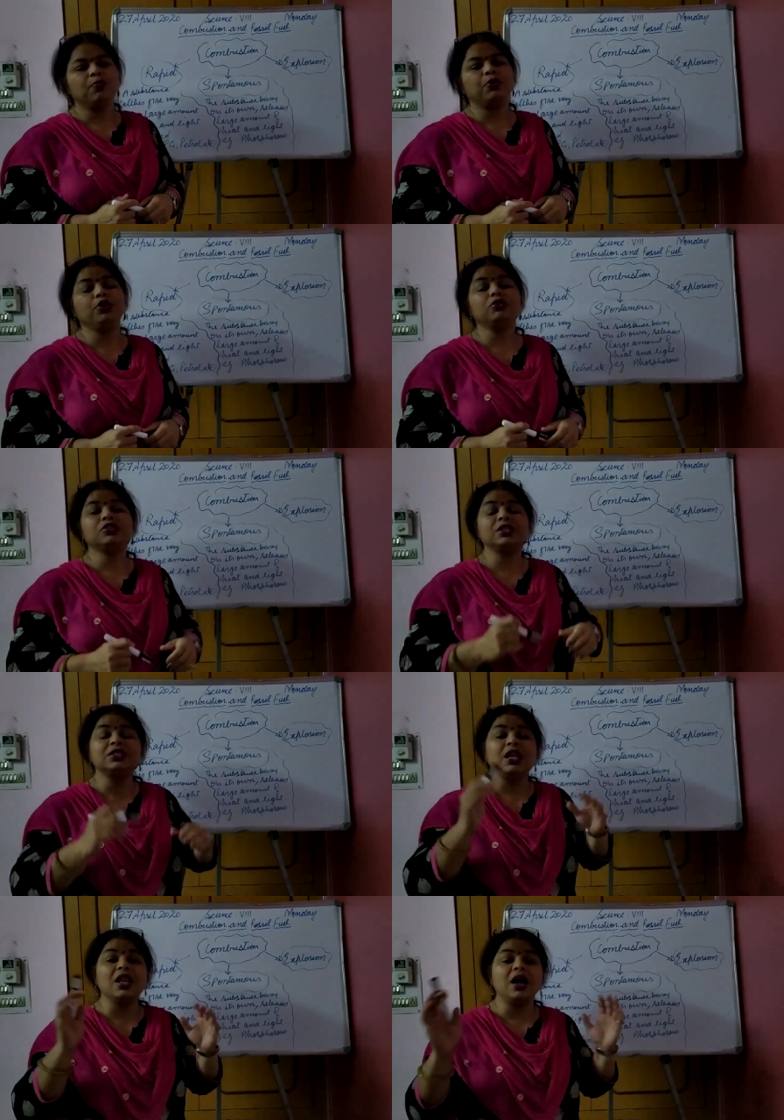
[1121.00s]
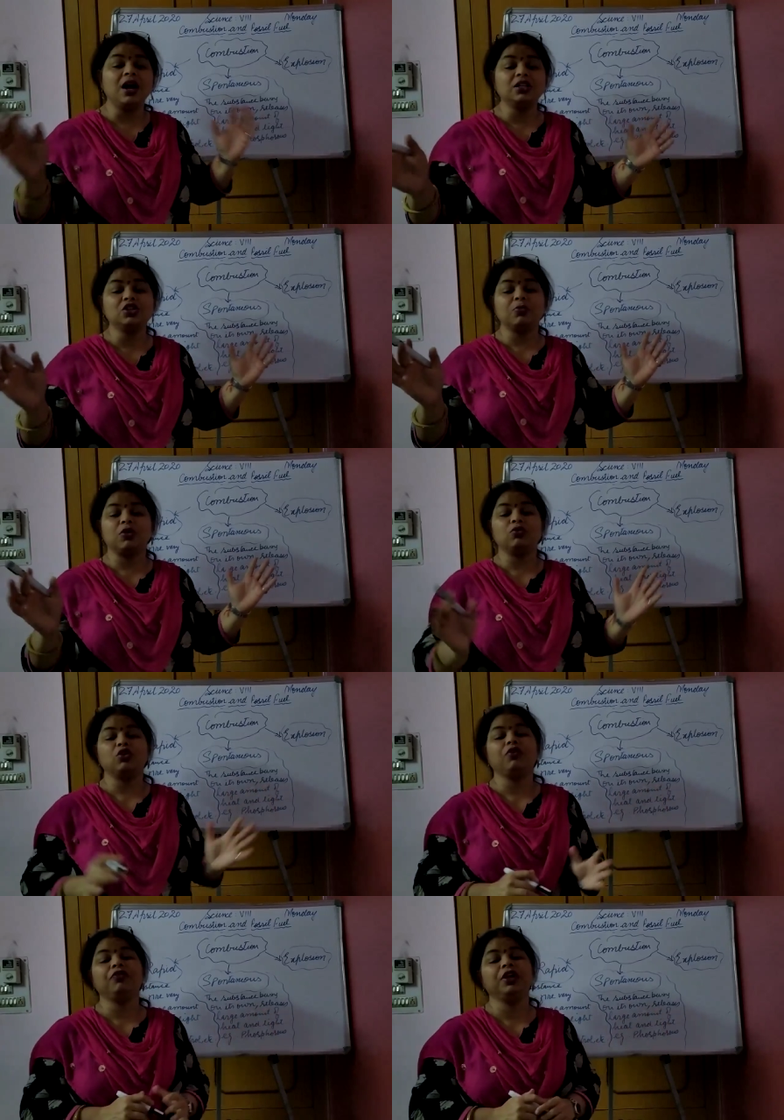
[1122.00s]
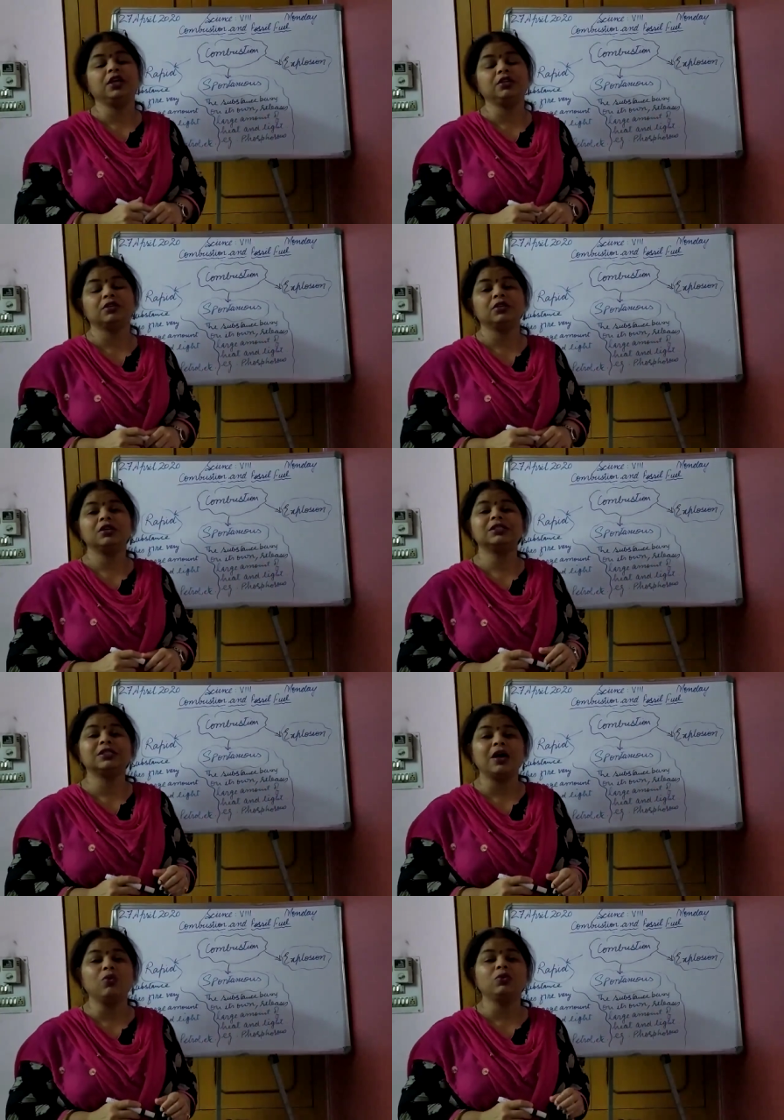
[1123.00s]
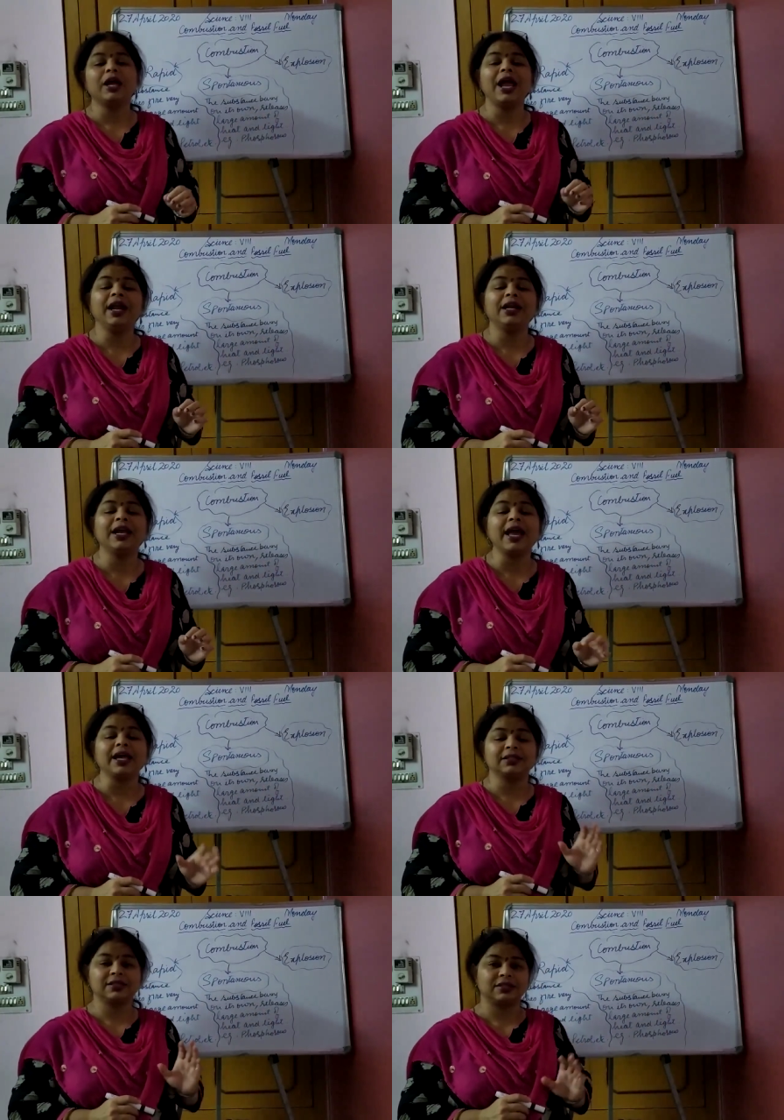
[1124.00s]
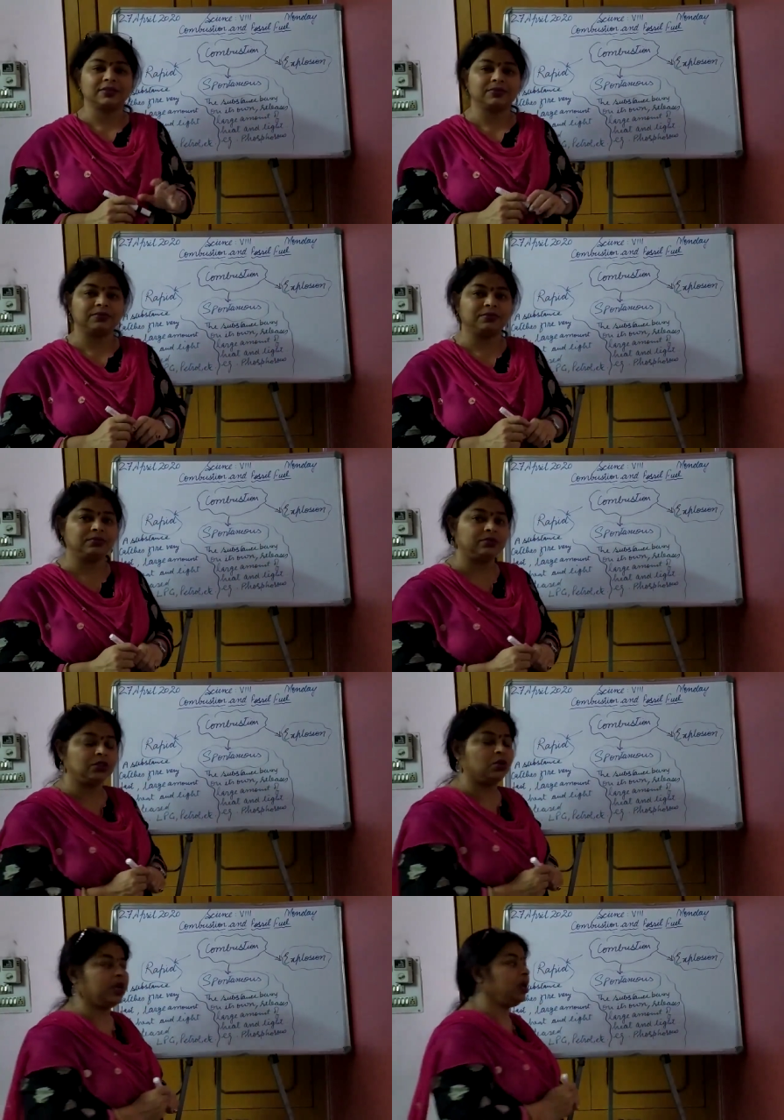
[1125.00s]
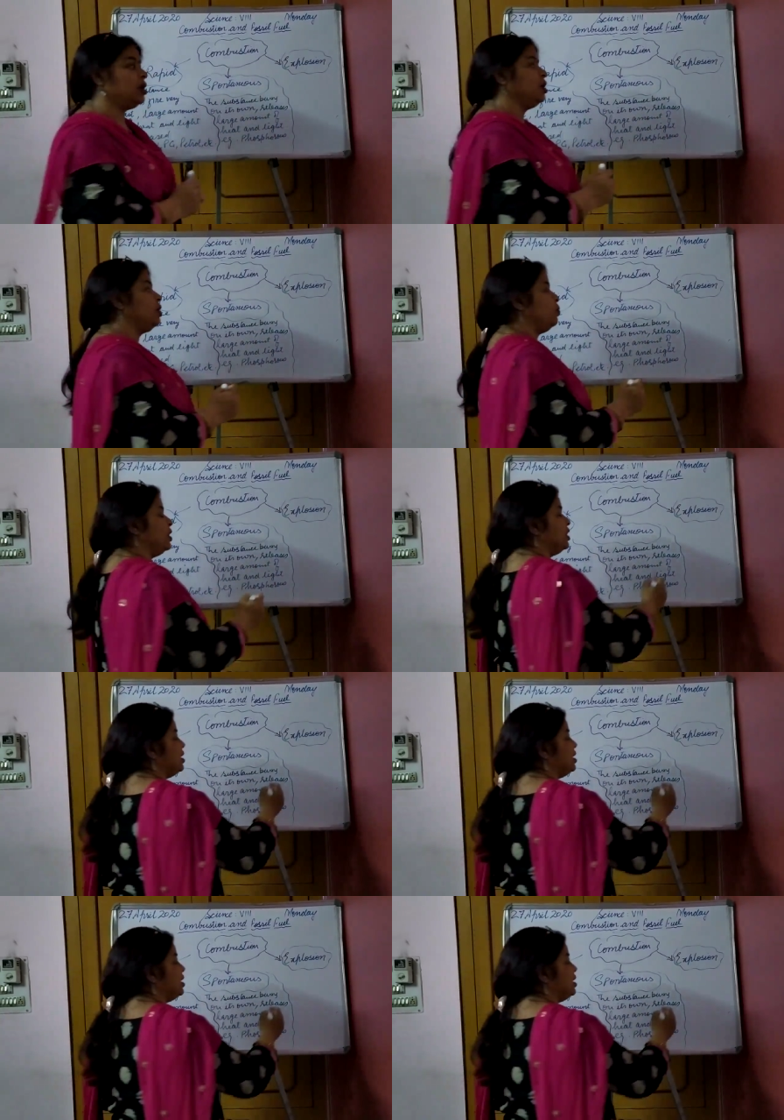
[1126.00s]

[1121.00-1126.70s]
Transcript: produces large amount of heat, sound and gas. Okay, when